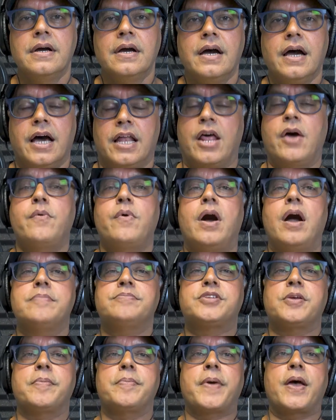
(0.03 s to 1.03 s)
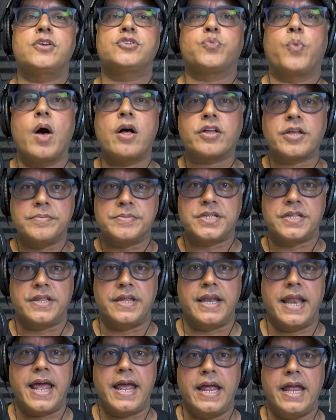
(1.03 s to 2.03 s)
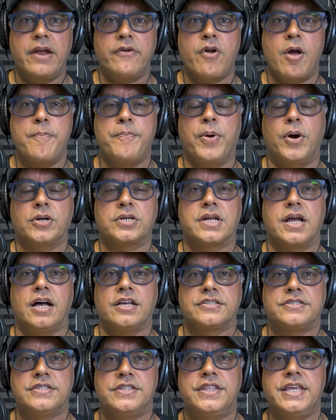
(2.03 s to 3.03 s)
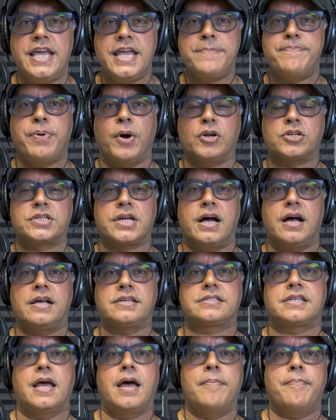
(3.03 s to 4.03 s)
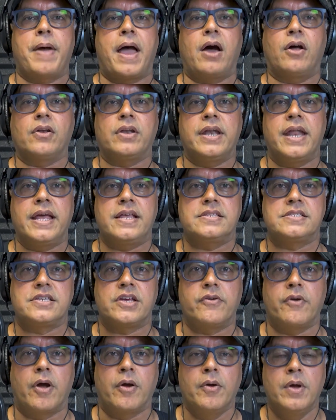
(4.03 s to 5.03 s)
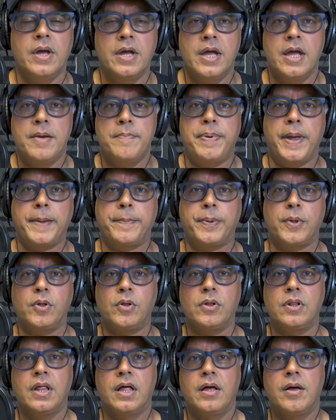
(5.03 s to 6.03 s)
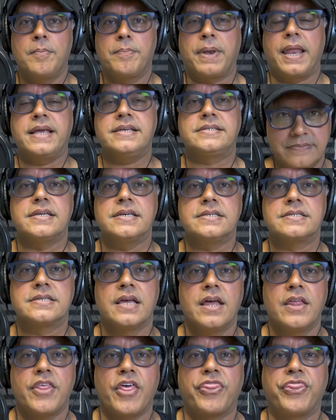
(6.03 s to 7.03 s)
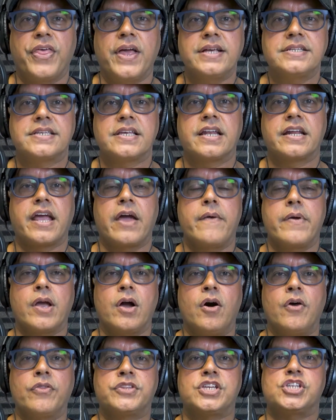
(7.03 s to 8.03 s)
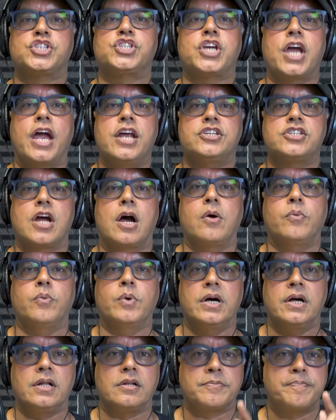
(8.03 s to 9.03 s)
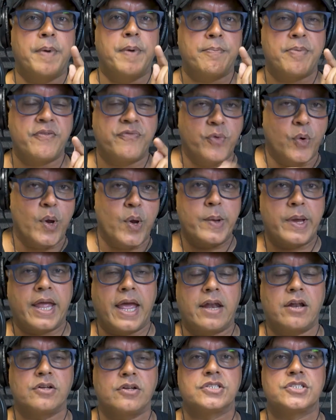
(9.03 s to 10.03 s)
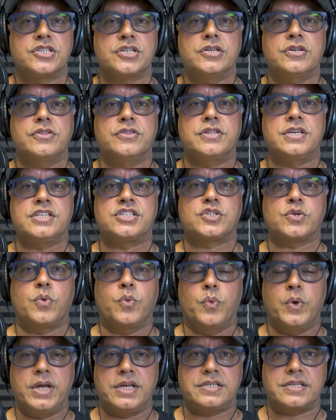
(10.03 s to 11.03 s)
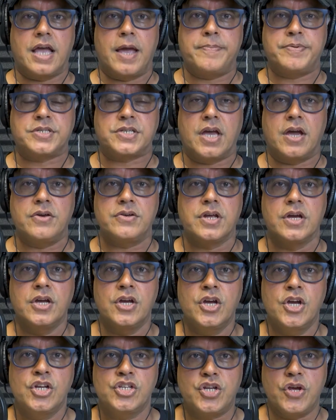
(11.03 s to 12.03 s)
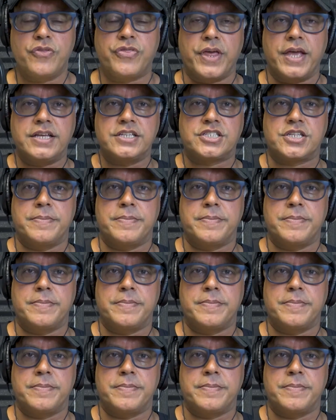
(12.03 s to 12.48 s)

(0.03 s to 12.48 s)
Hello, I'm Sim Bose. Welcome to the Net Hero podcast, the podcast about net zero. People, places, the things that are going on to change our world. But before we get on to this week's episode, two things to